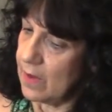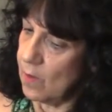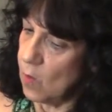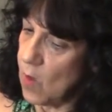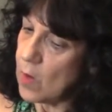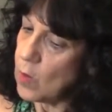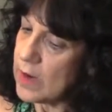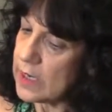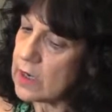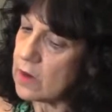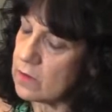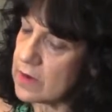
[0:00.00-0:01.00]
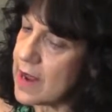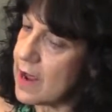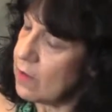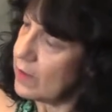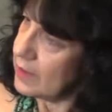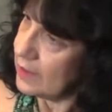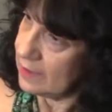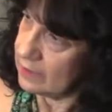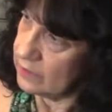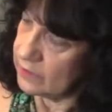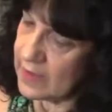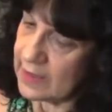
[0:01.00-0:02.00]
what we know now
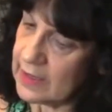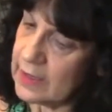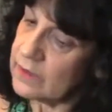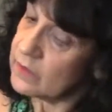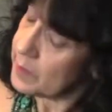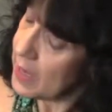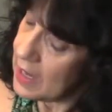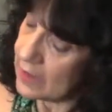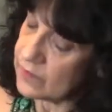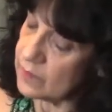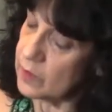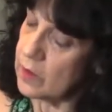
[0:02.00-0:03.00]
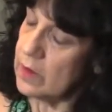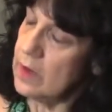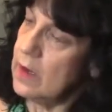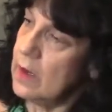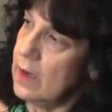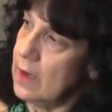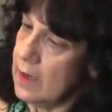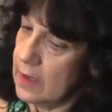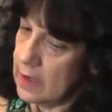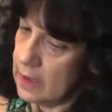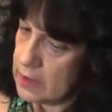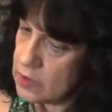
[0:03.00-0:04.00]
is that it is possible,
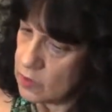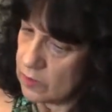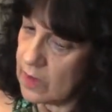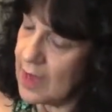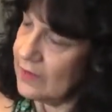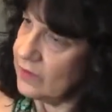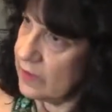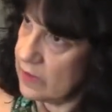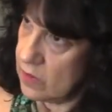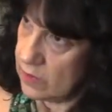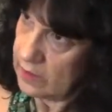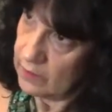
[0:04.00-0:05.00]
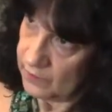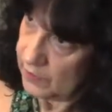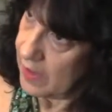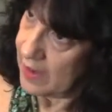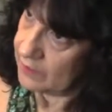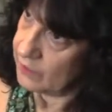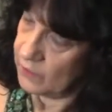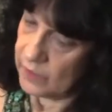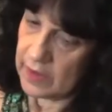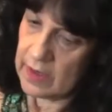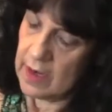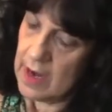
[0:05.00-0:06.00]
utilizing no-kill
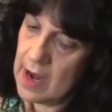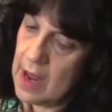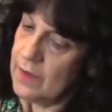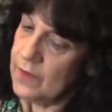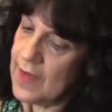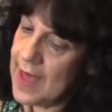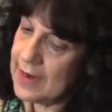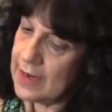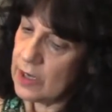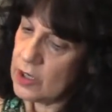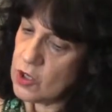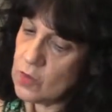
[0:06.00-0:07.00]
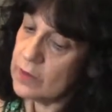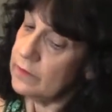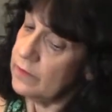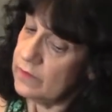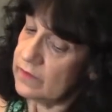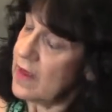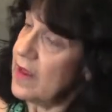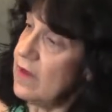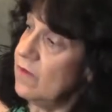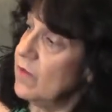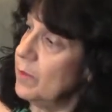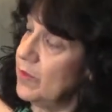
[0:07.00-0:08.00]
philosophy, that you can
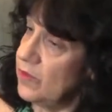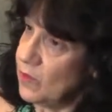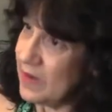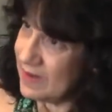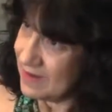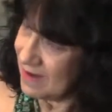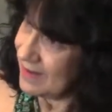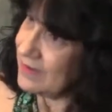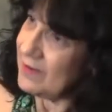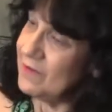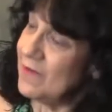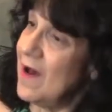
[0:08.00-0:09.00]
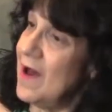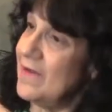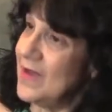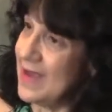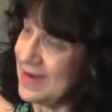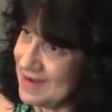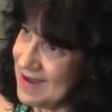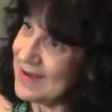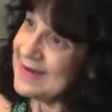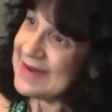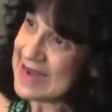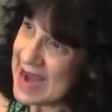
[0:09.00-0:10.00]
save between 95 and
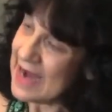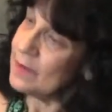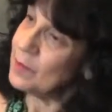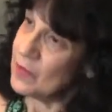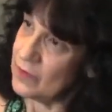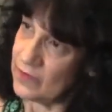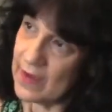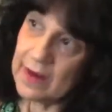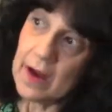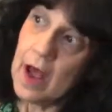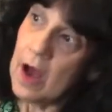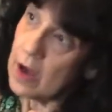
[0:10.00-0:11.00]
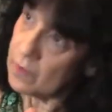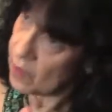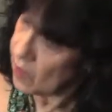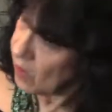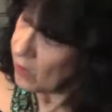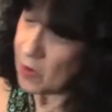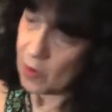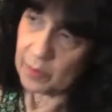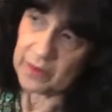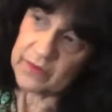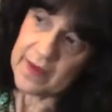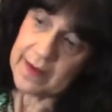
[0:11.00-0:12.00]
98% of all
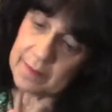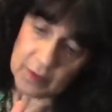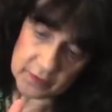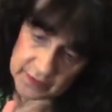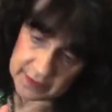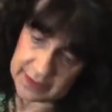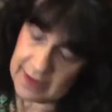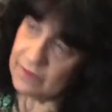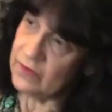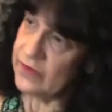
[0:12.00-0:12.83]
homeless animals in a given